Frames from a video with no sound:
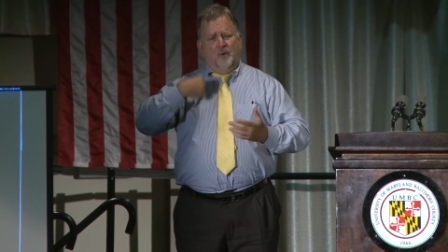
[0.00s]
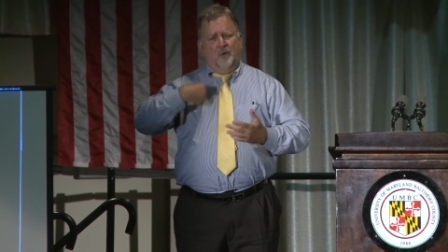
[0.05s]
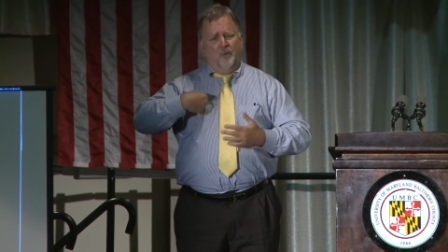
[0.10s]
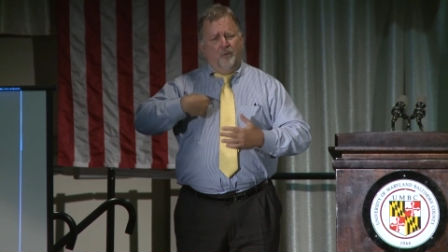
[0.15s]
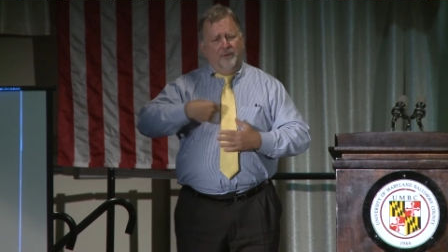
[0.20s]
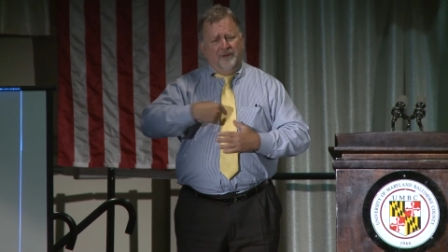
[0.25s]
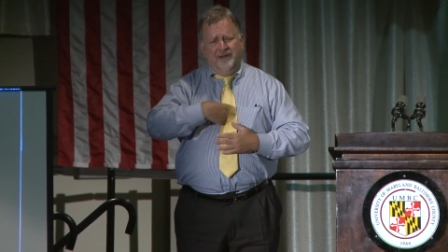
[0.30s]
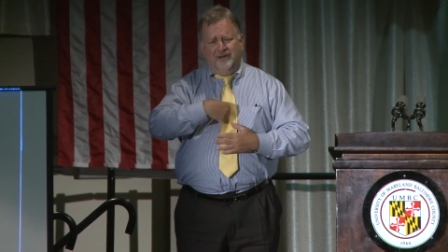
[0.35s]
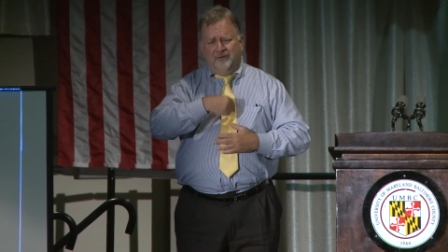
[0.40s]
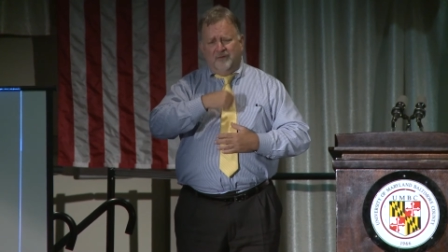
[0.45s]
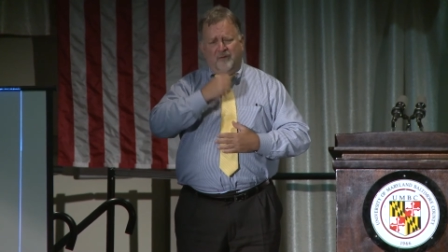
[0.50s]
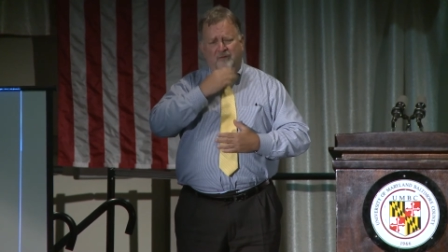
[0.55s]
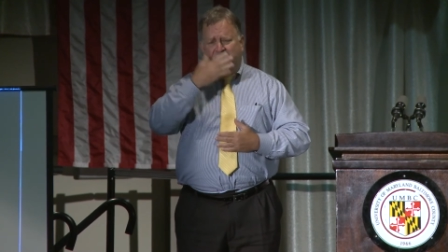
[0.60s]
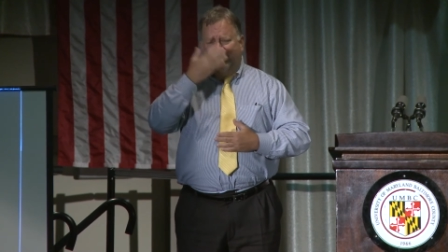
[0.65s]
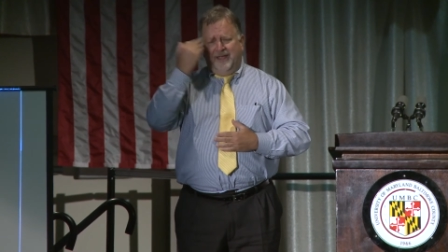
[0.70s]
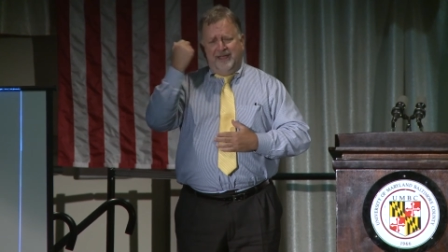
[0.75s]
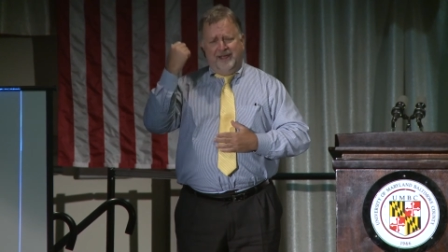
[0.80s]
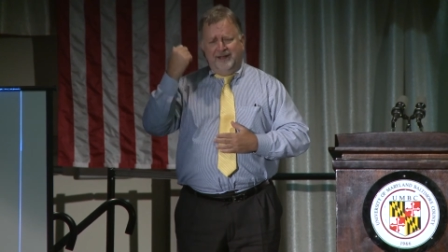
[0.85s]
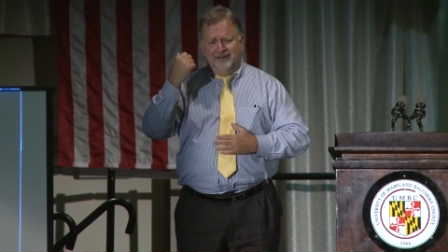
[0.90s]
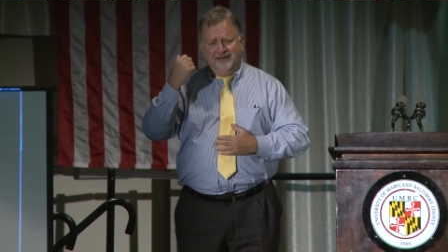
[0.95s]
Don't
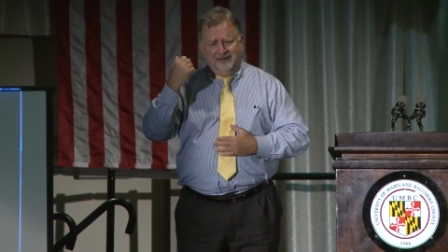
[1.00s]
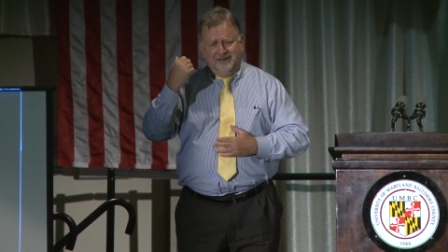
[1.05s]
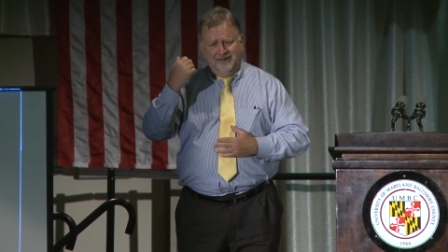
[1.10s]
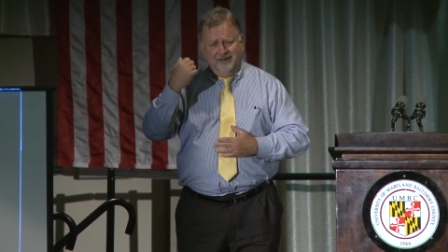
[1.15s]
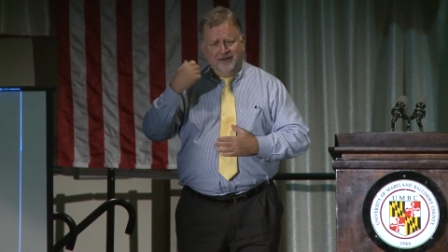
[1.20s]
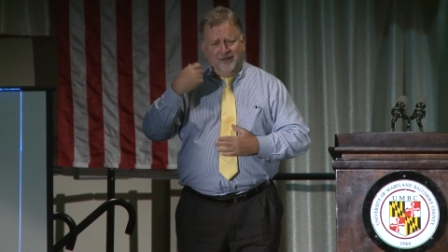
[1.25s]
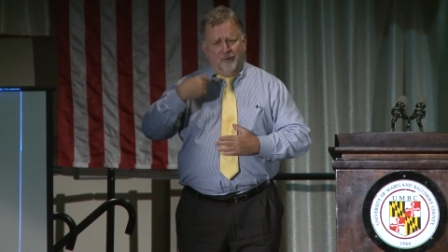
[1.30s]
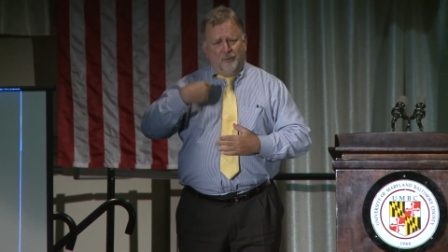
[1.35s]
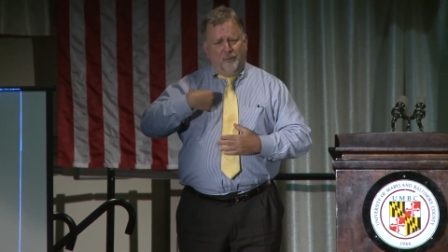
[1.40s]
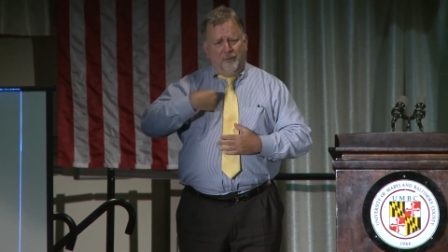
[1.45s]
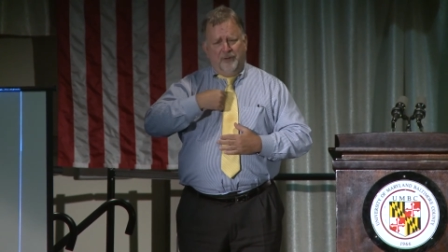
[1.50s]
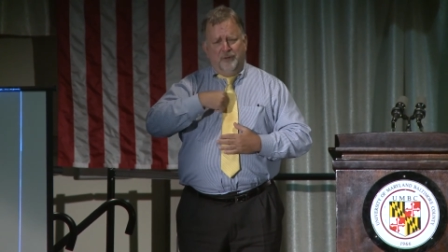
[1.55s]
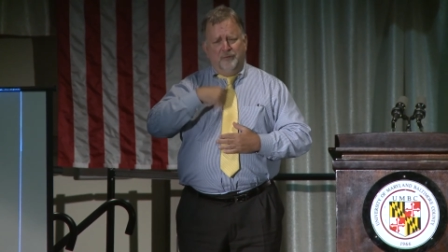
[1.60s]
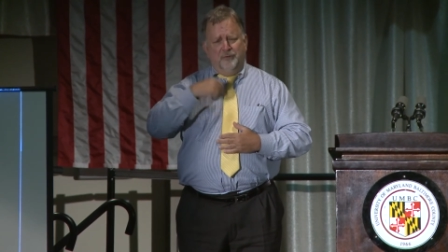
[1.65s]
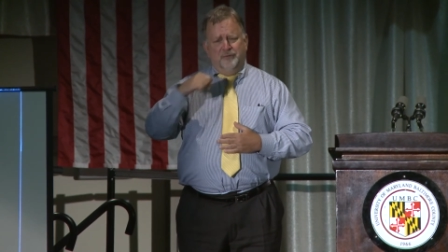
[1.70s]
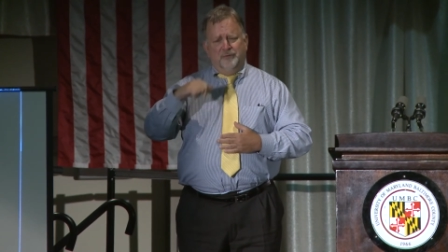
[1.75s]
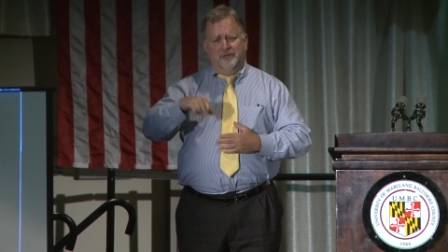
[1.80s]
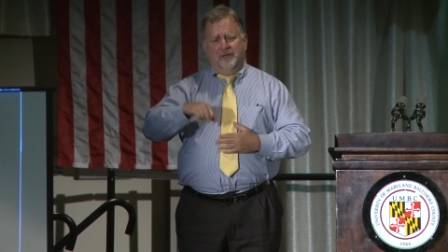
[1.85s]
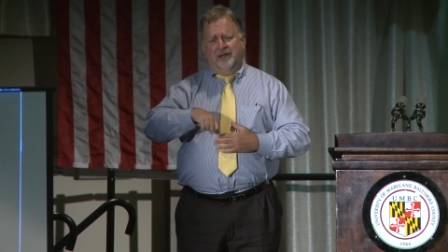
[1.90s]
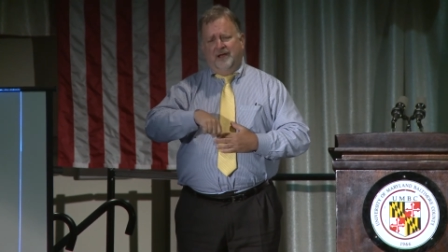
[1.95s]
forget,
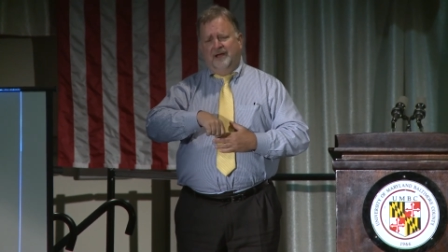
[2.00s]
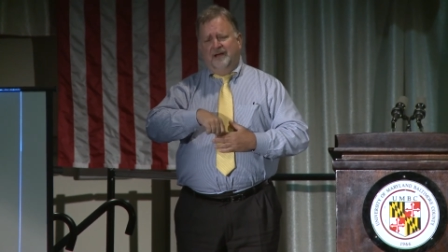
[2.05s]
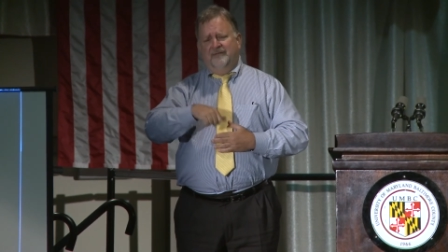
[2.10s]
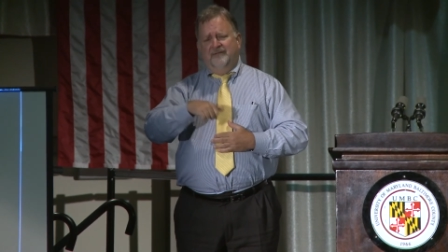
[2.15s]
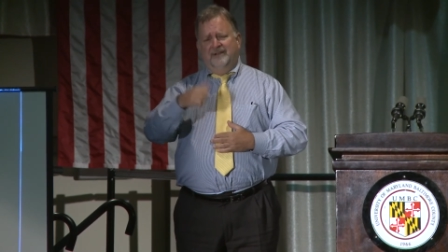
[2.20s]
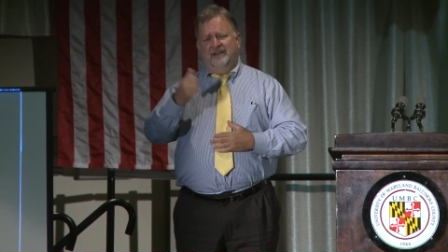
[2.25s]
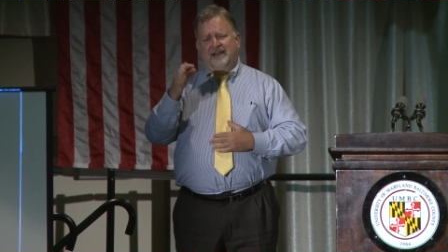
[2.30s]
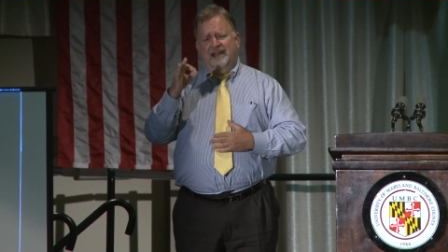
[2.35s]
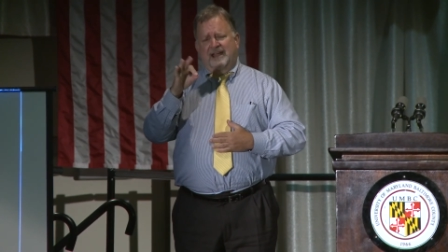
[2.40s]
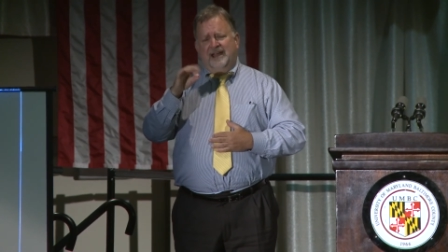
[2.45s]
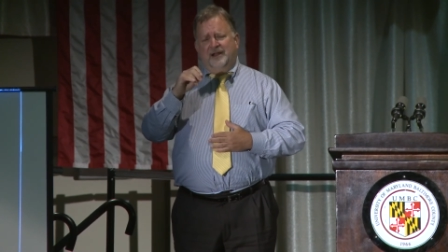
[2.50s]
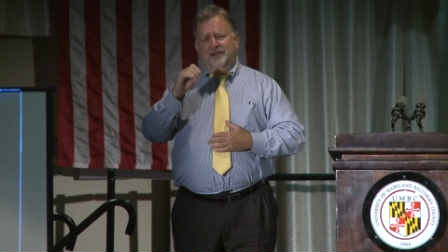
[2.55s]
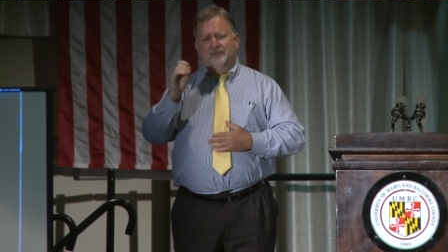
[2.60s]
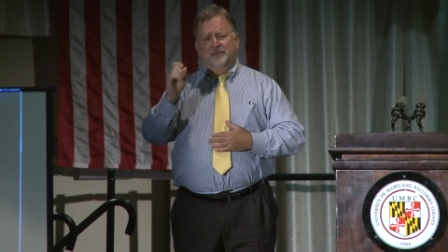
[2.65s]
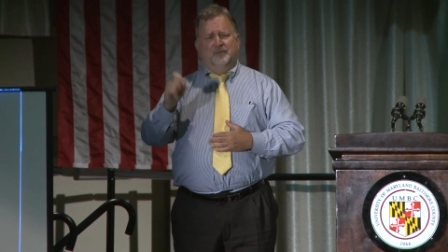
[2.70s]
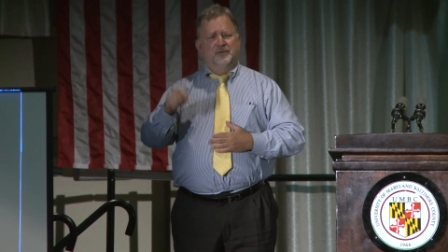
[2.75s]
we usually have